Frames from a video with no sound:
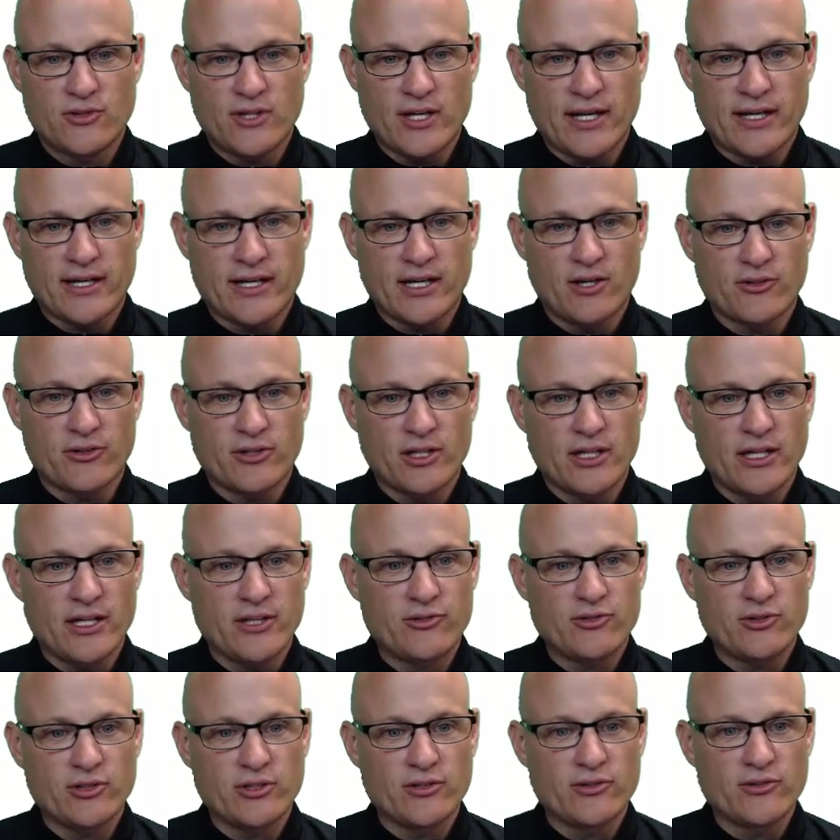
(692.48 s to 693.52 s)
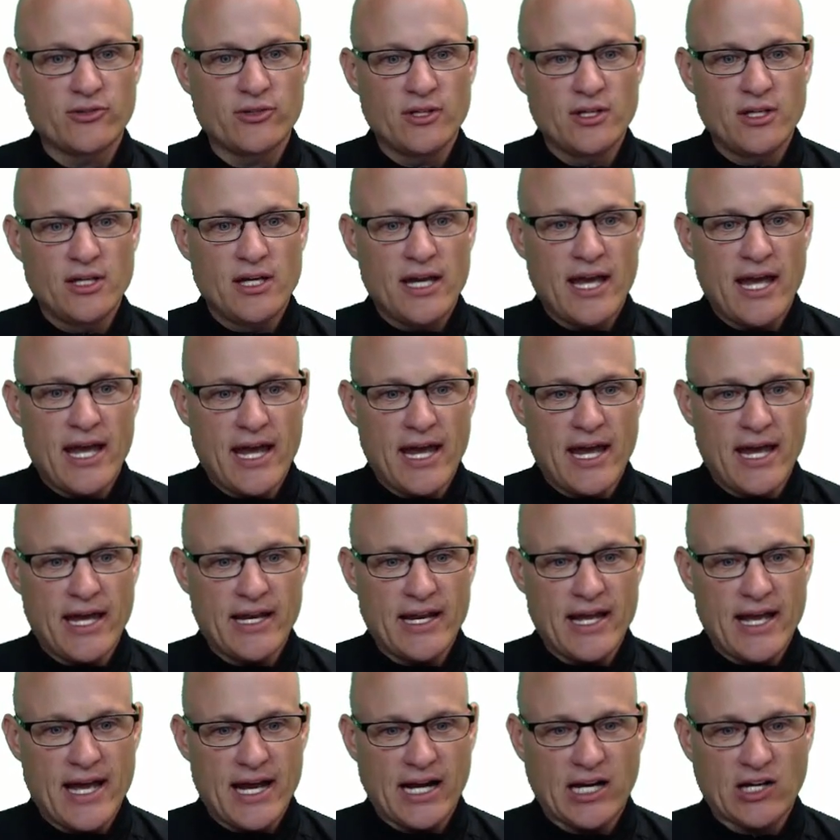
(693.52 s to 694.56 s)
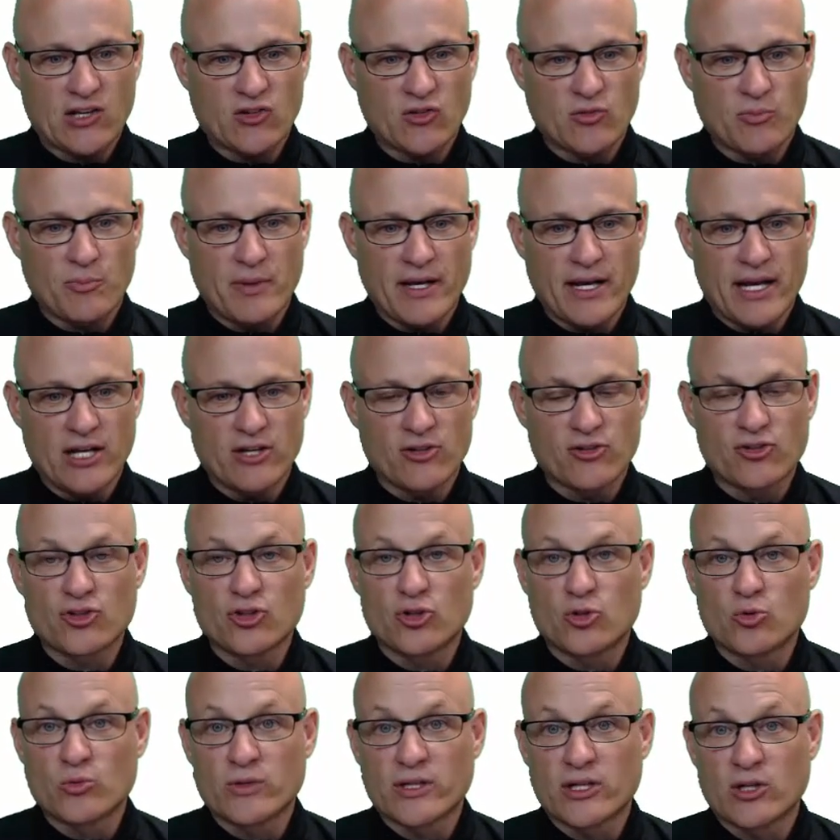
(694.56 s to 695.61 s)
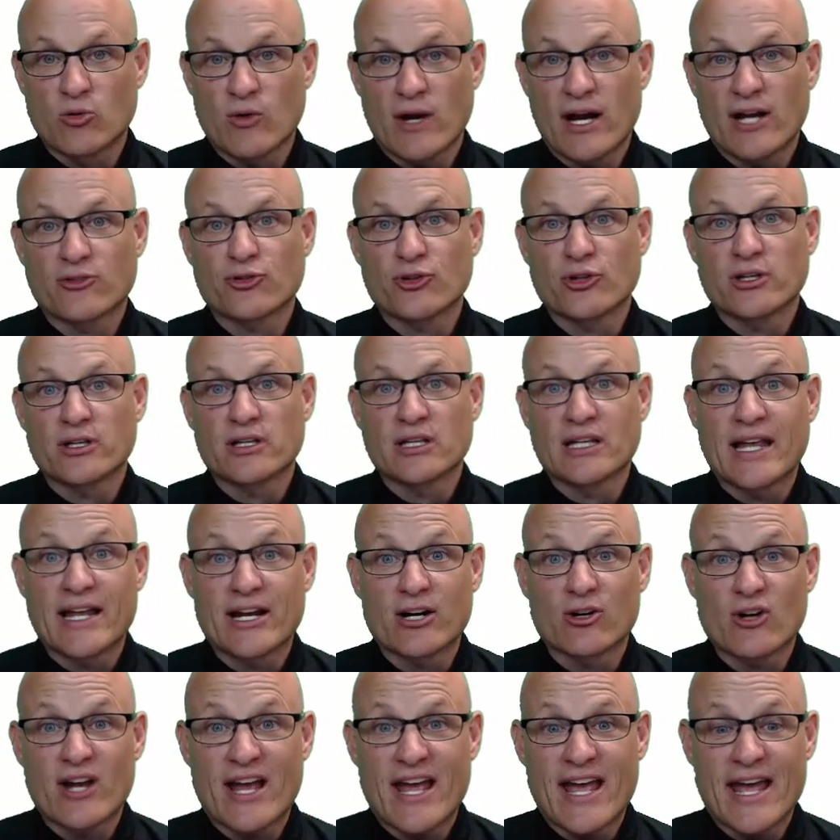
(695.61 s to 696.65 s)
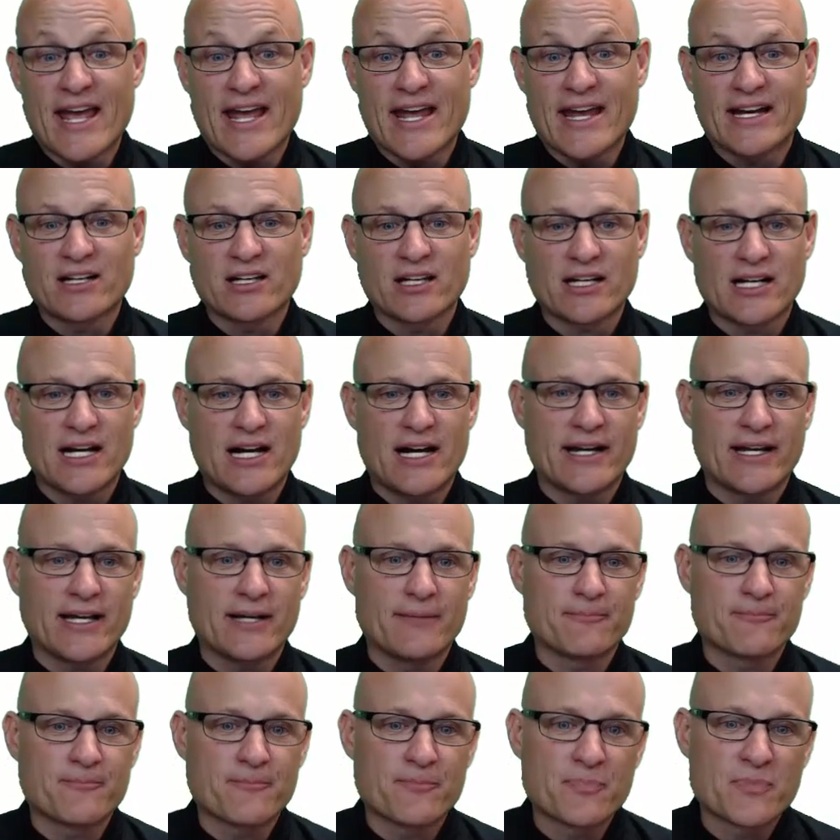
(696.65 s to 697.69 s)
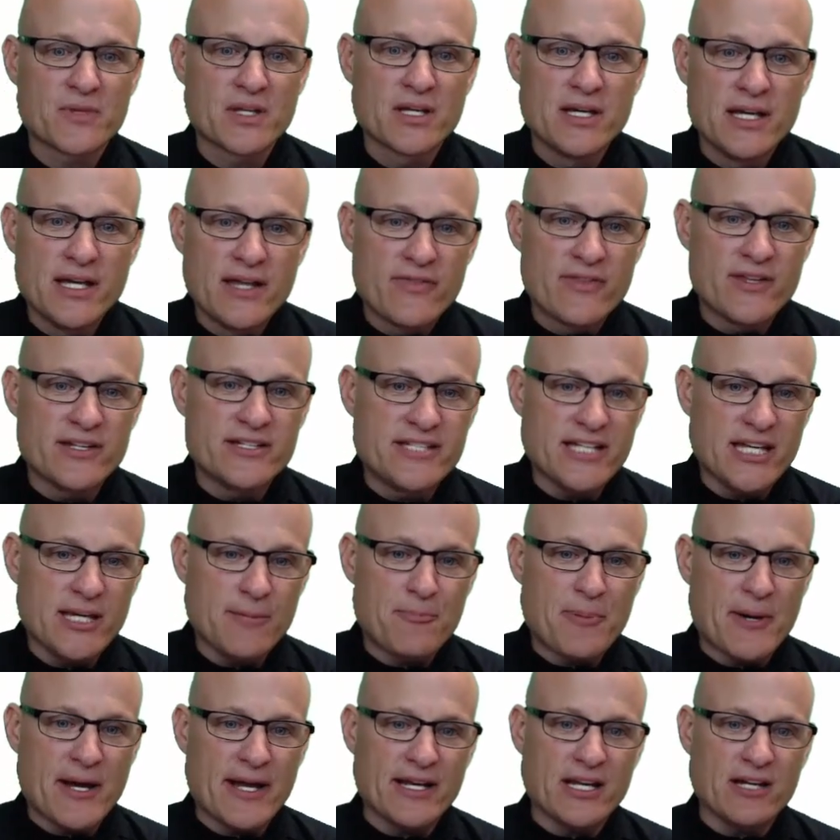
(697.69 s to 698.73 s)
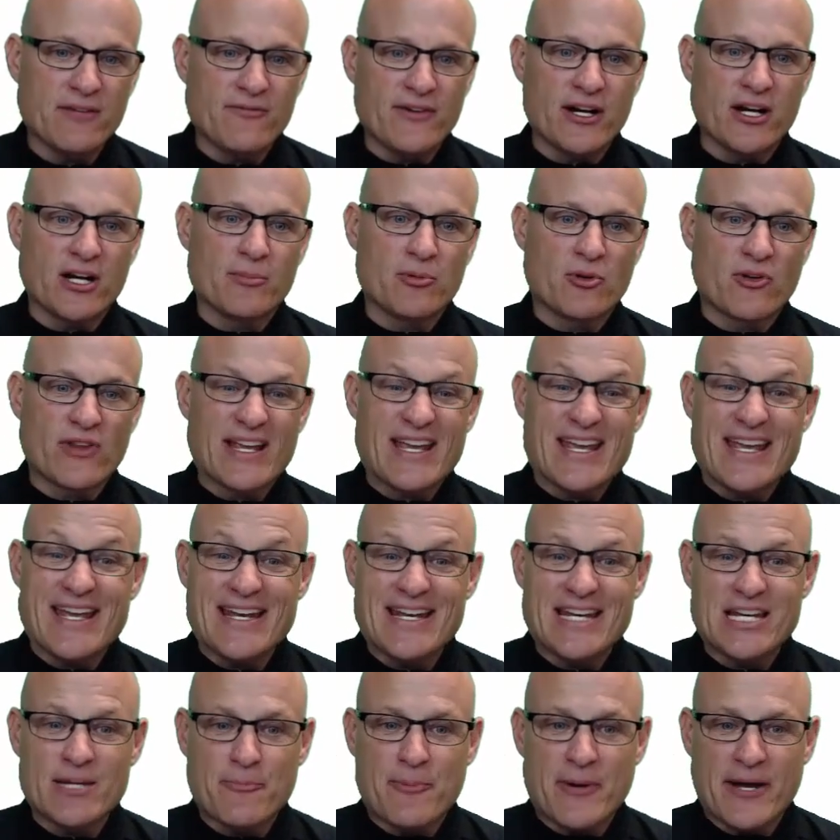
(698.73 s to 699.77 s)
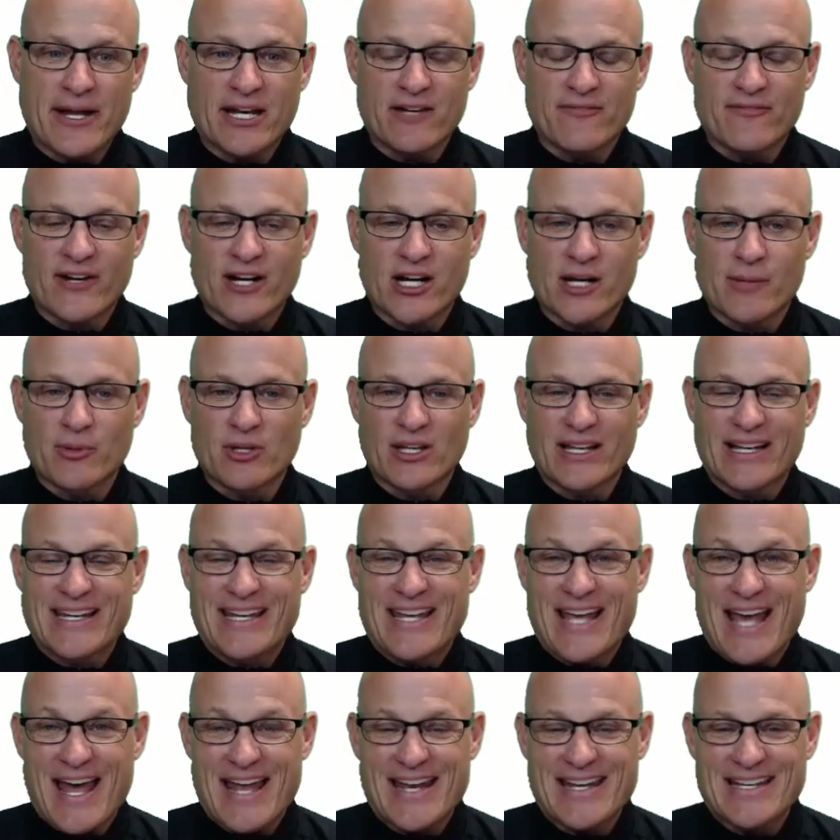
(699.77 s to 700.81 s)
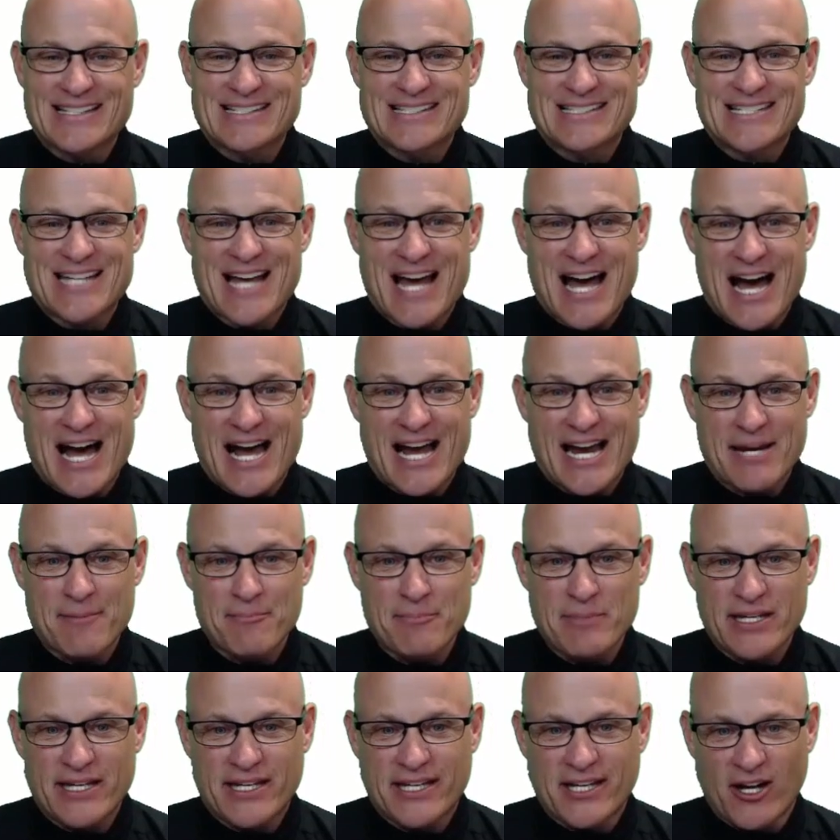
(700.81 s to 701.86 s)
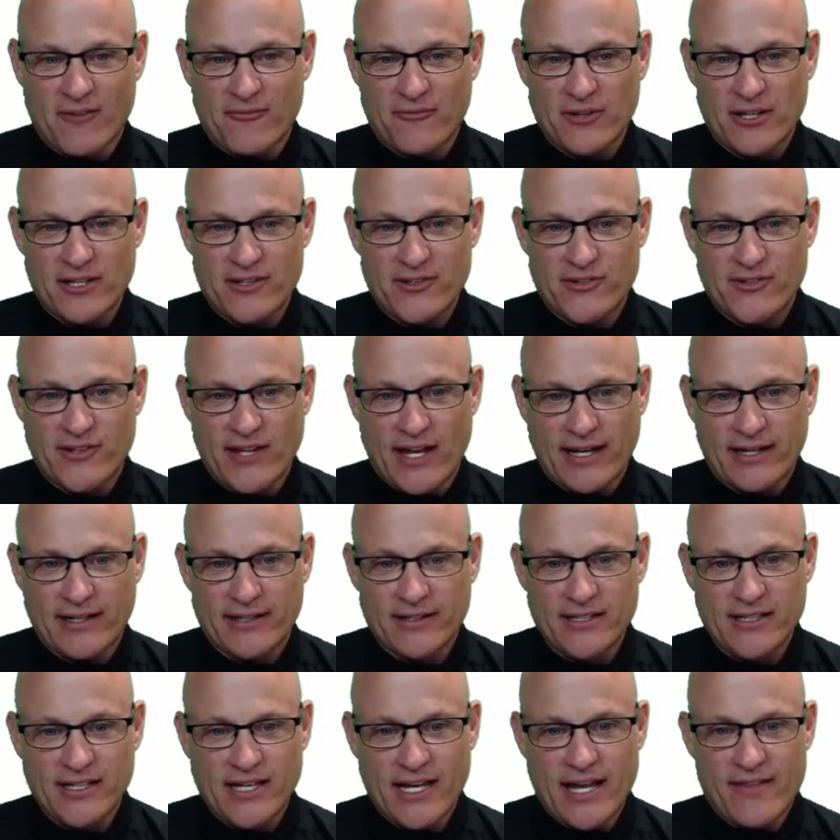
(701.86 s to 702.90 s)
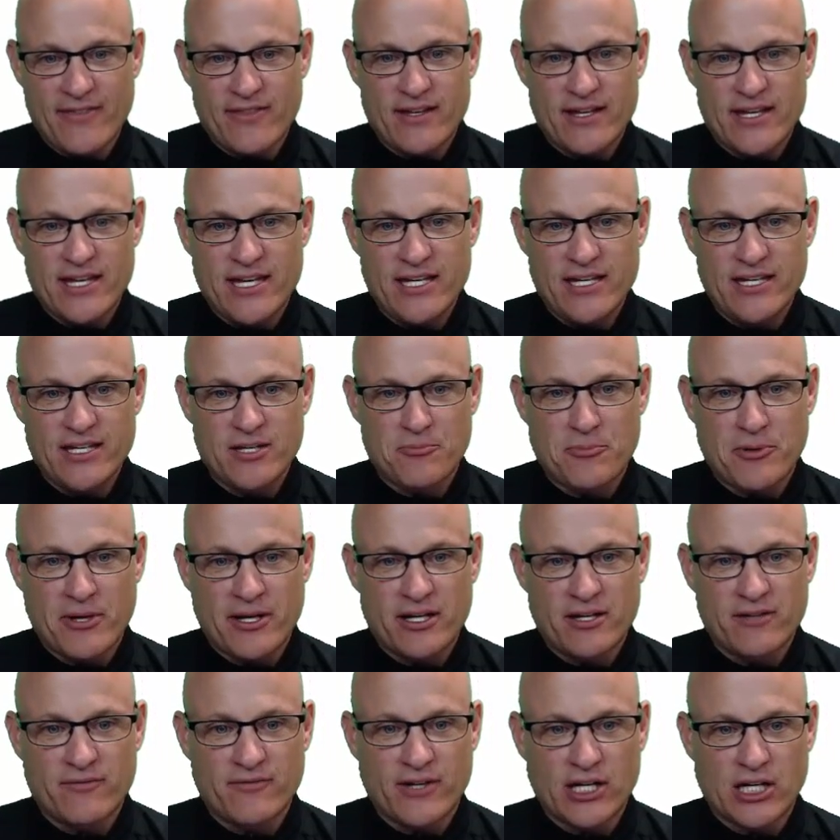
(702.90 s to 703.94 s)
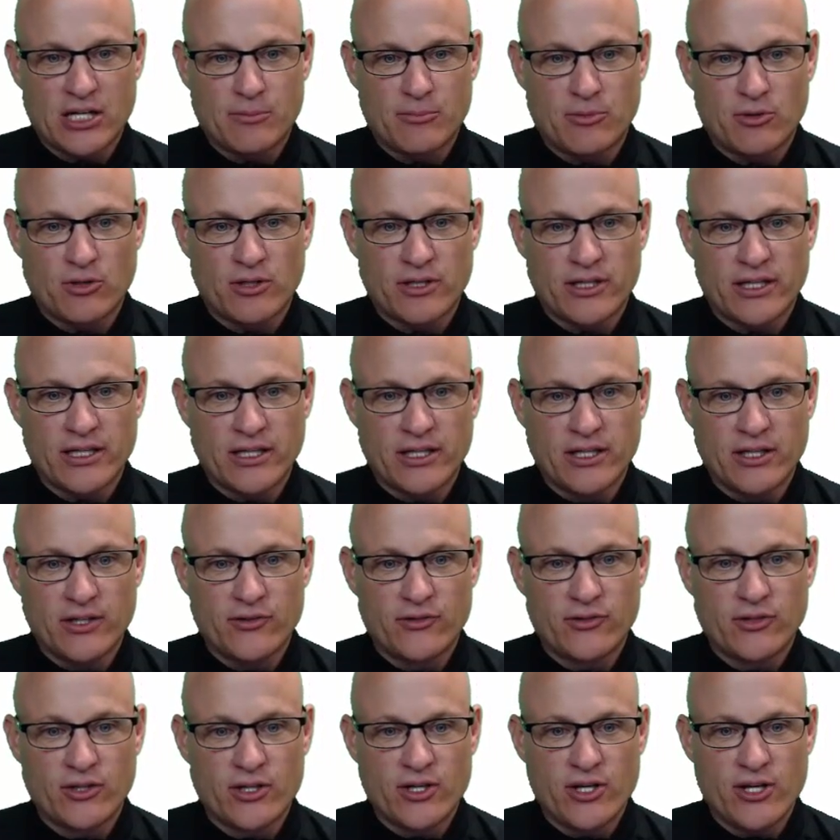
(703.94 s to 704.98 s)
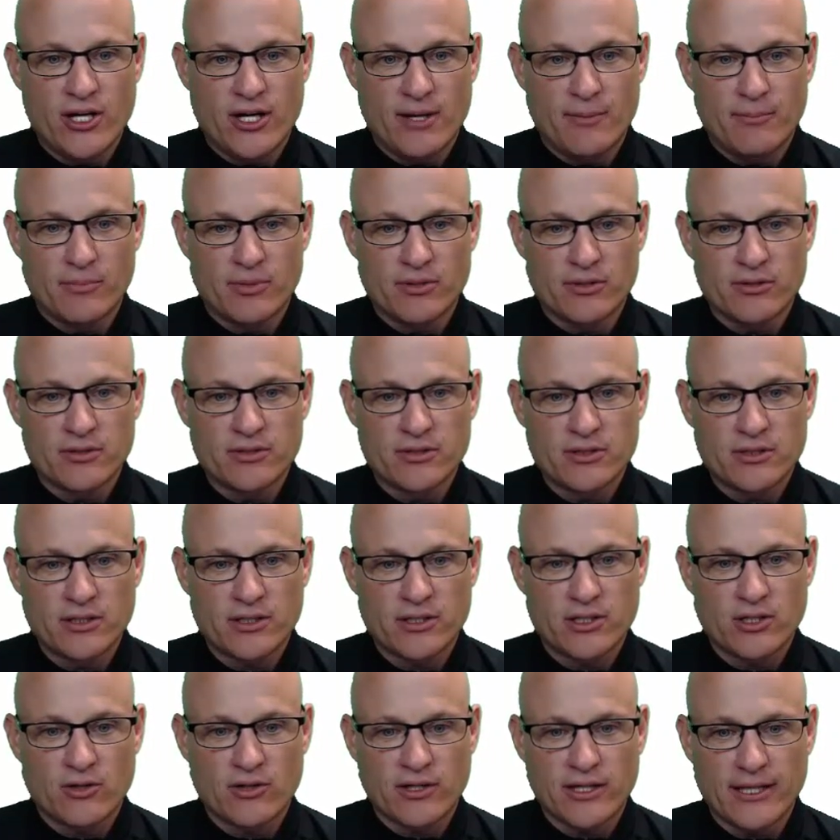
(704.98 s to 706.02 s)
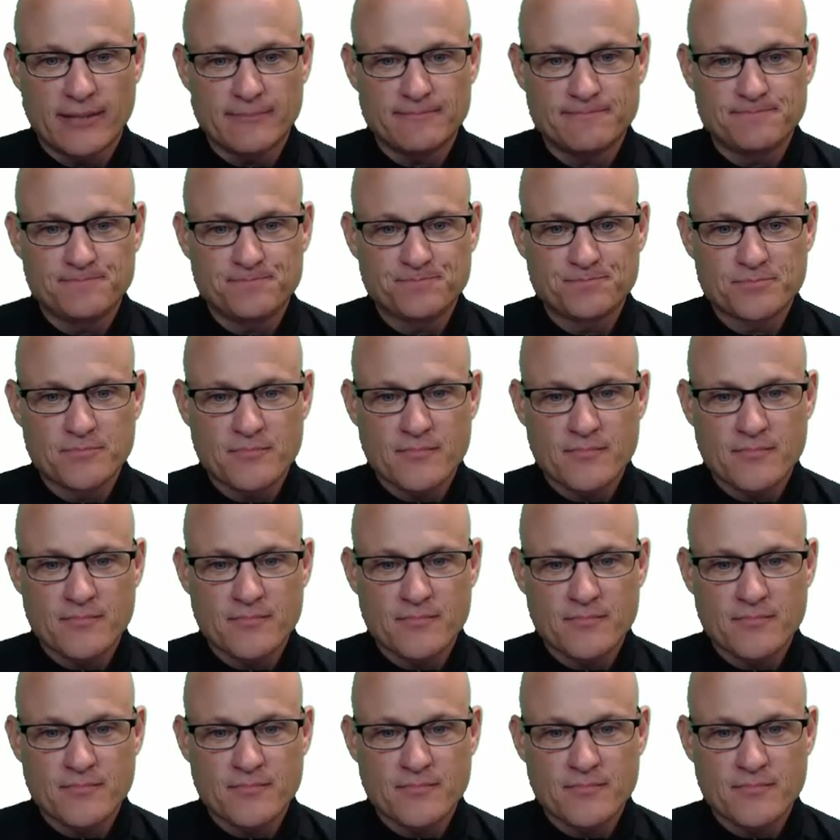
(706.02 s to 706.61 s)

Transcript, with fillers: Stat Calculations, and Exponential Regression, letter A. Click on it. The dependent variable, the independent variable, again, is time. Be careful, it's second. And the independent variable is number. Click OK.